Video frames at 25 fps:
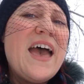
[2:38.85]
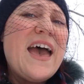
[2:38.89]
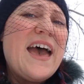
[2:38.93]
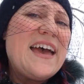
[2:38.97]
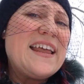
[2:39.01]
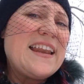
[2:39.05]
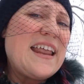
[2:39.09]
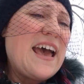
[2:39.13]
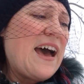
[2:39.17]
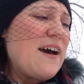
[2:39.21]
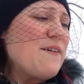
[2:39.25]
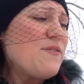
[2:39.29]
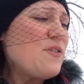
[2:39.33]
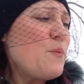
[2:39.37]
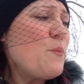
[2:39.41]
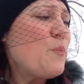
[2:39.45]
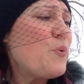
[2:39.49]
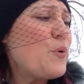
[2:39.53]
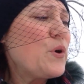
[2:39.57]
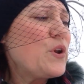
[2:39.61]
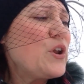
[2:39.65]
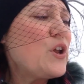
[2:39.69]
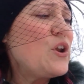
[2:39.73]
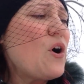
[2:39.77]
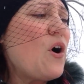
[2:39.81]
and have them
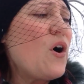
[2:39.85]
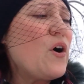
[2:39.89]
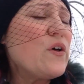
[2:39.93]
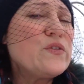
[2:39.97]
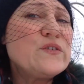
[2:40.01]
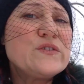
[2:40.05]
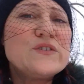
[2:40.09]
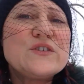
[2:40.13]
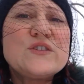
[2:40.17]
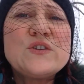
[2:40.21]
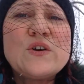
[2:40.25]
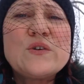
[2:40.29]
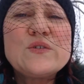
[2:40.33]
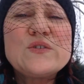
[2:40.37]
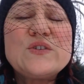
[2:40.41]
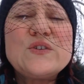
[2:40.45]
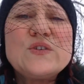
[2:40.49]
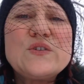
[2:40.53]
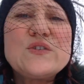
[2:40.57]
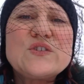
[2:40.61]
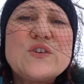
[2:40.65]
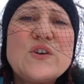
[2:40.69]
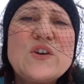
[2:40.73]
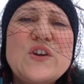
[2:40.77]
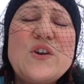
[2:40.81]
put it on the
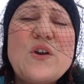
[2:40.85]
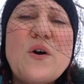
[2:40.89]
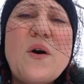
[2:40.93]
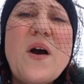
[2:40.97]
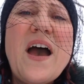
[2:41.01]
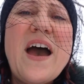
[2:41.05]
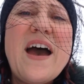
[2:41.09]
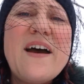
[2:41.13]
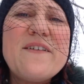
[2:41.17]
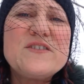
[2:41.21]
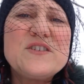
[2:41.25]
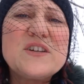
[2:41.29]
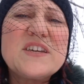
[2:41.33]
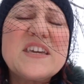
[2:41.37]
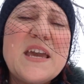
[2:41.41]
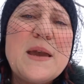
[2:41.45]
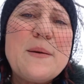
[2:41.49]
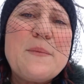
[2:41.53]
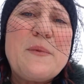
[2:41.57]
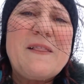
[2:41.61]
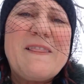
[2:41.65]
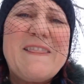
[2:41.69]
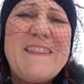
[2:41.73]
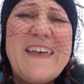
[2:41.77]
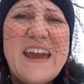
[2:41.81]
snowsuit so you don't have to
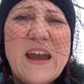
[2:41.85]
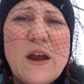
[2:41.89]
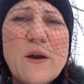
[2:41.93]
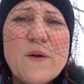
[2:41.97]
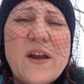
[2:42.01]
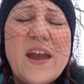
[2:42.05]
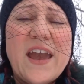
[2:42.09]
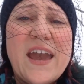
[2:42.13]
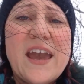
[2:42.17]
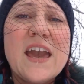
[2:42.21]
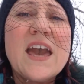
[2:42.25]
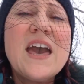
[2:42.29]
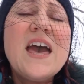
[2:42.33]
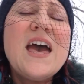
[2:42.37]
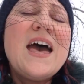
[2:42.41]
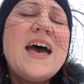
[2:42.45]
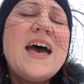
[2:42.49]
keep layering.